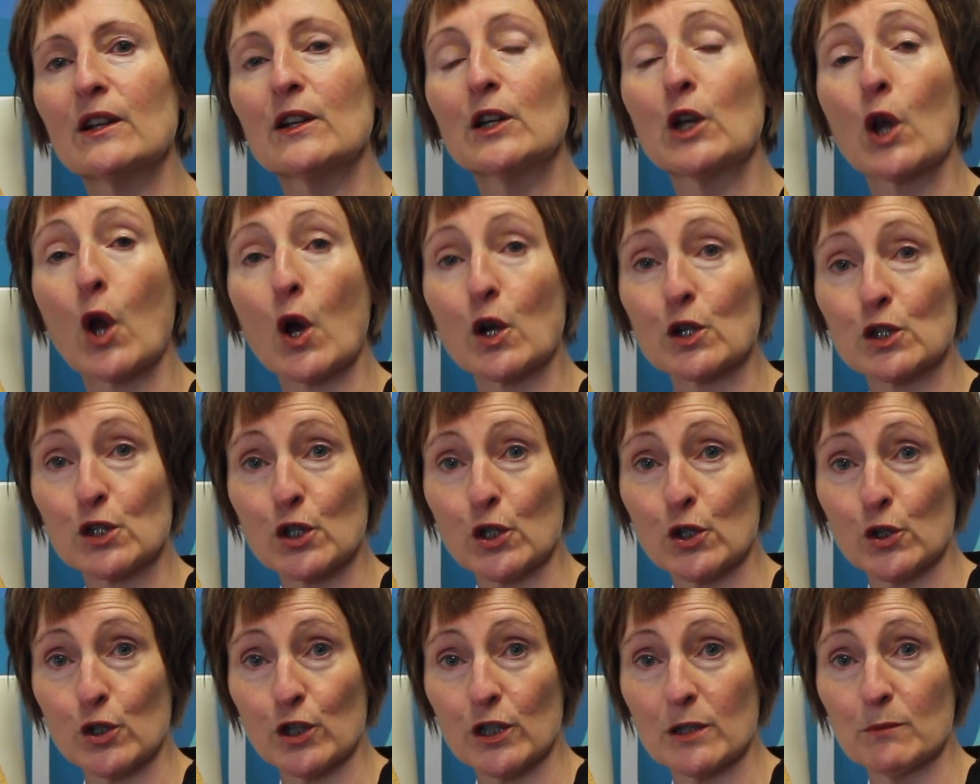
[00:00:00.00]

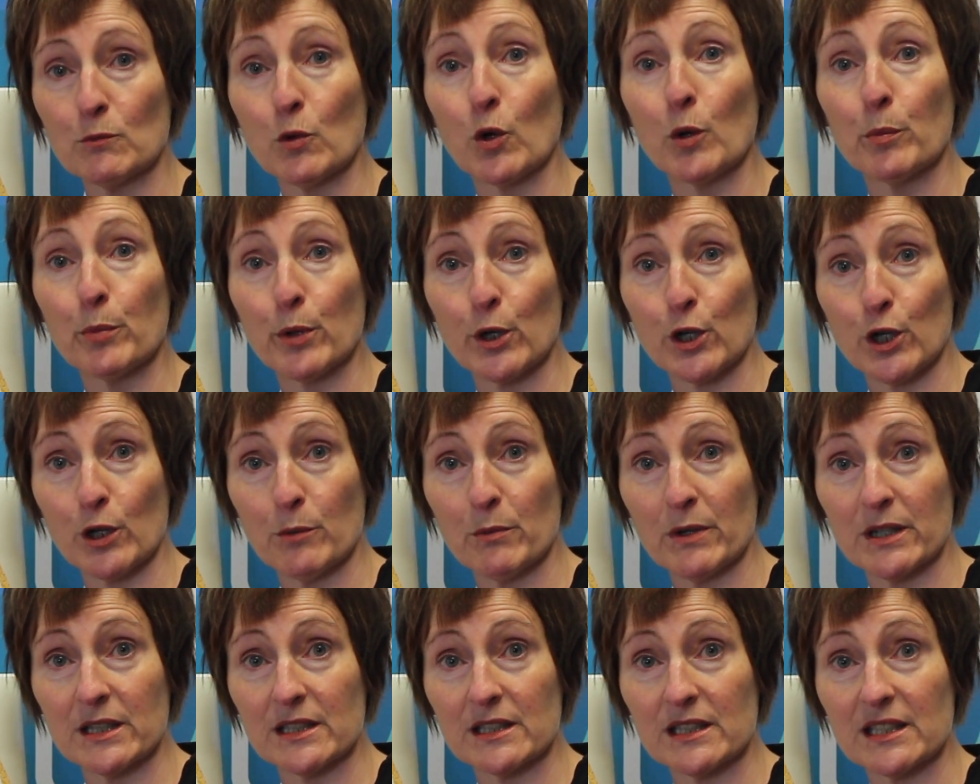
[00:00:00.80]
long-term or
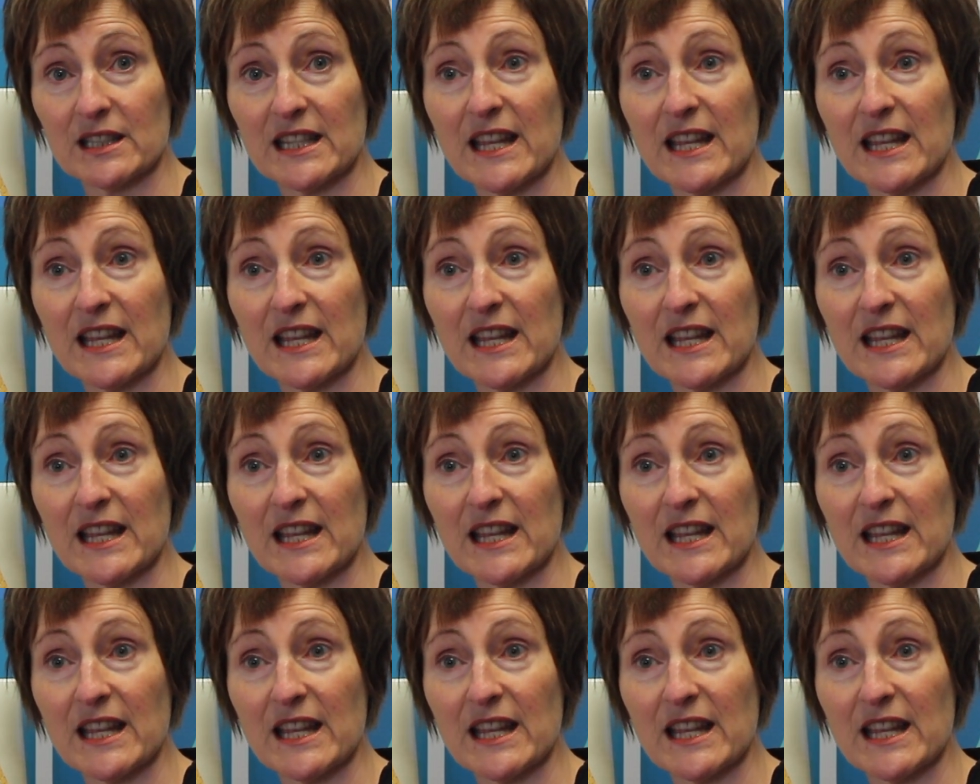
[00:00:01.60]
permanent.